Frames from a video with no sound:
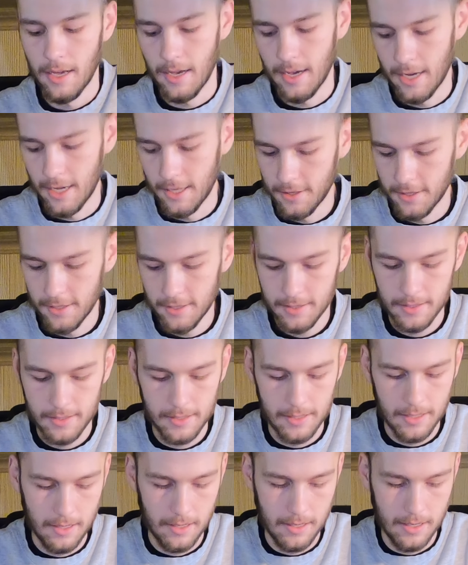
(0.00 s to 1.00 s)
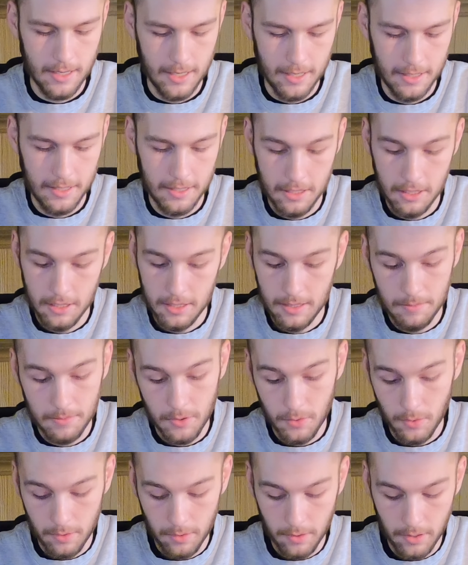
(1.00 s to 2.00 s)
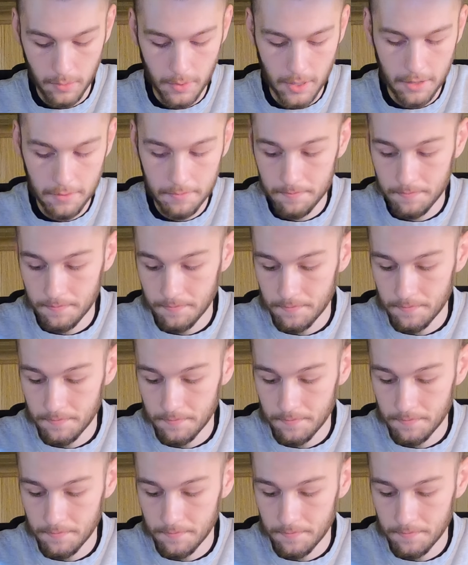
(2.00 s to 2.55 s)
on this. It just seems to work really well.